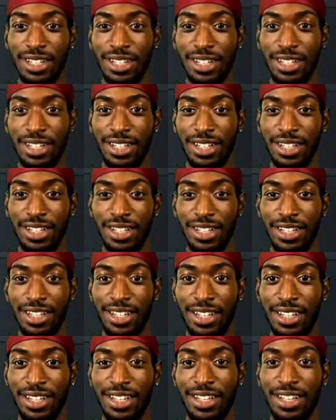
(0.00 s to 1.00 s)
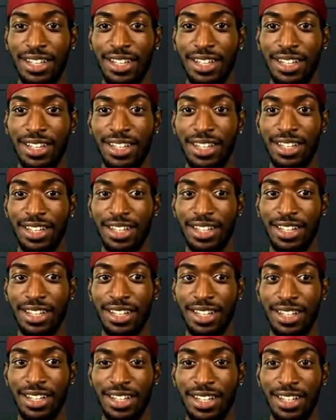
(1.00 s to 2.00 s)

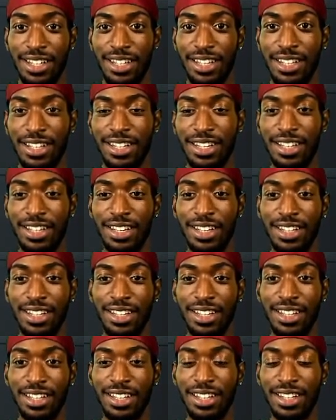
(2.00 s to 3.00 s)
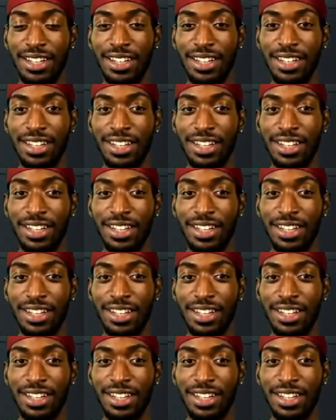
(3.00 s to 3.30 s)
(silence)